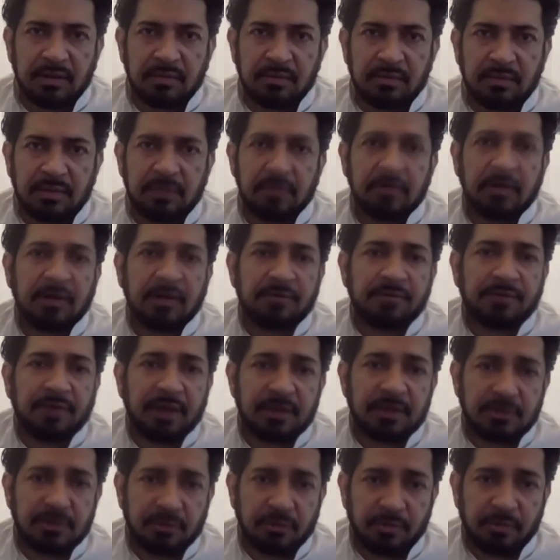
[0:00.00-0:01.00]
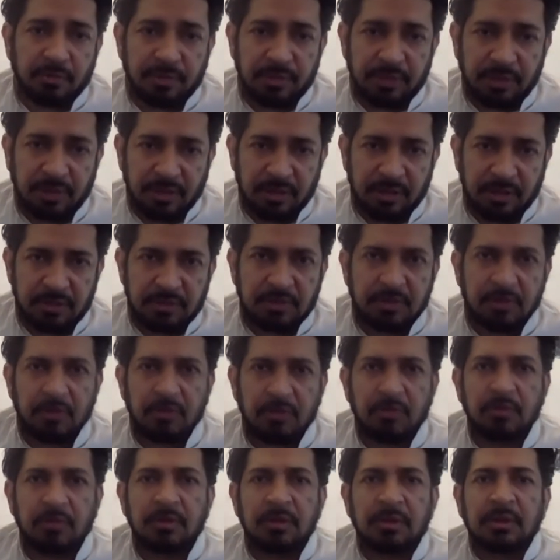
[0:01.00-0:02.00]
they don't have Pfizer or Moderna.
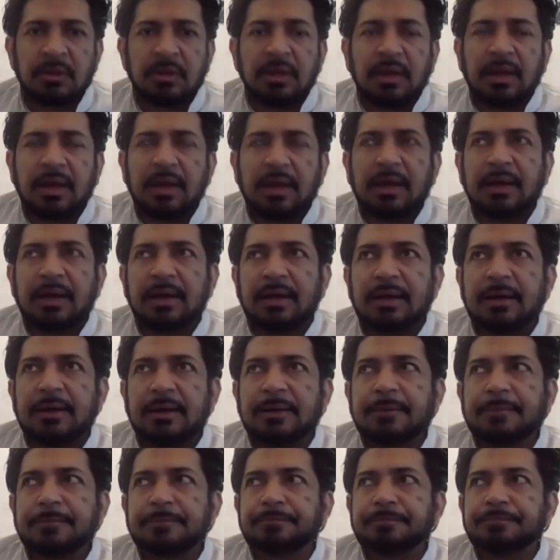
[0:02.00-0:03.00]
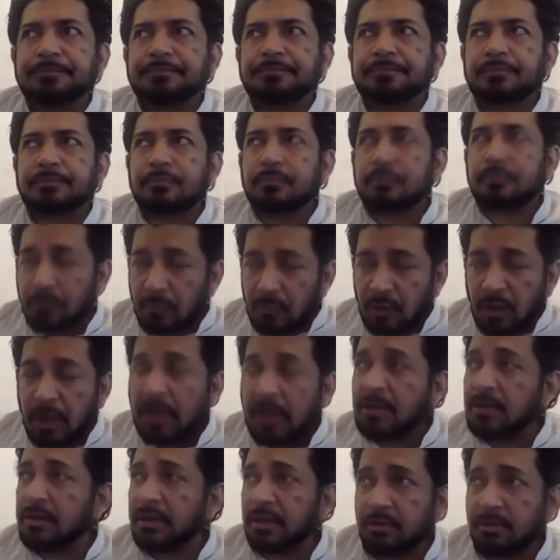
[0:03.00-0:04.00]
So,
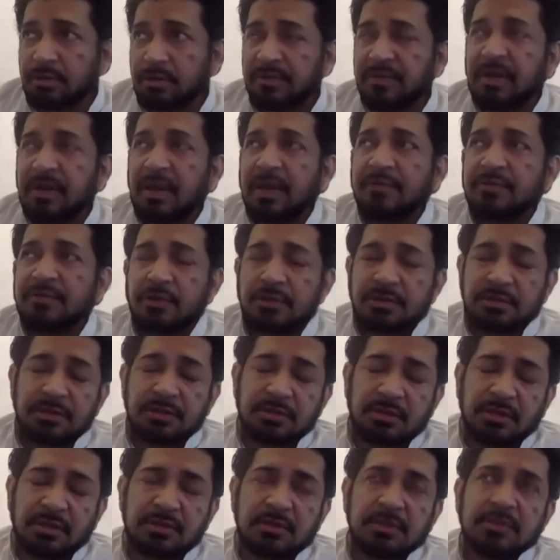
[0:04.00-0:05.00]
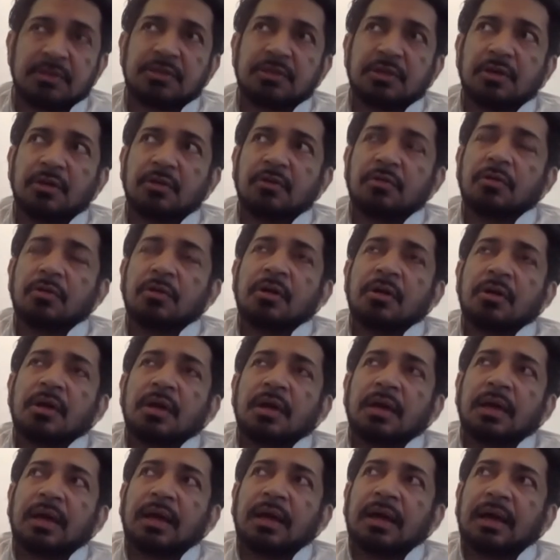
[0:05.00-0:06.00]
and they don't even have Johnson & Johnson. So
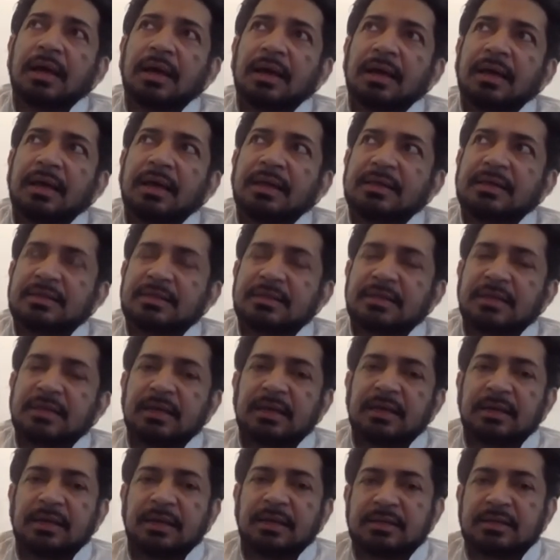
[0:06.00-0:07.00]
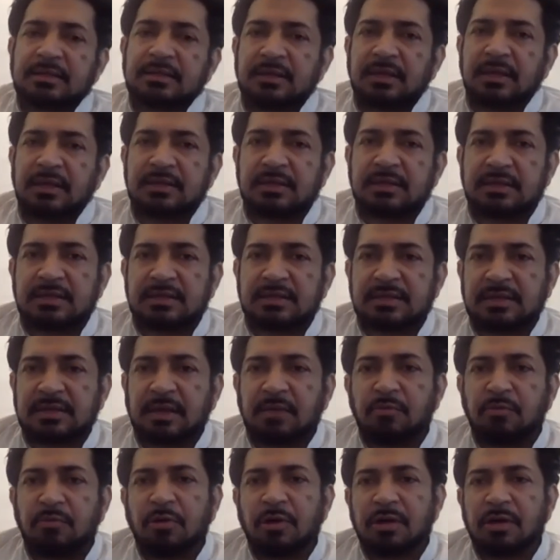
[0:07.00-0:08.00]
it's a
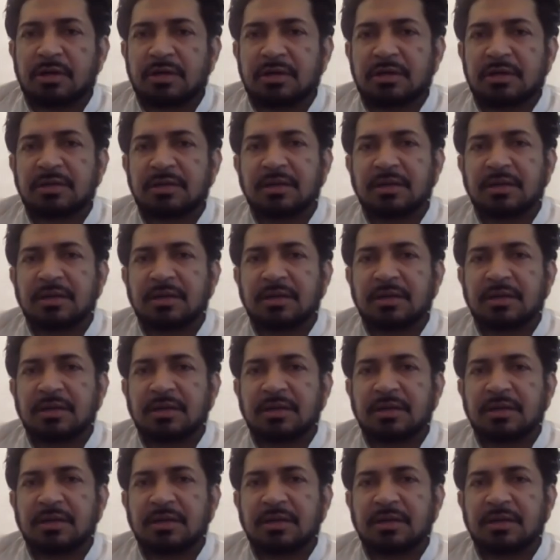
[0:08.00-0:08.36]
somewhat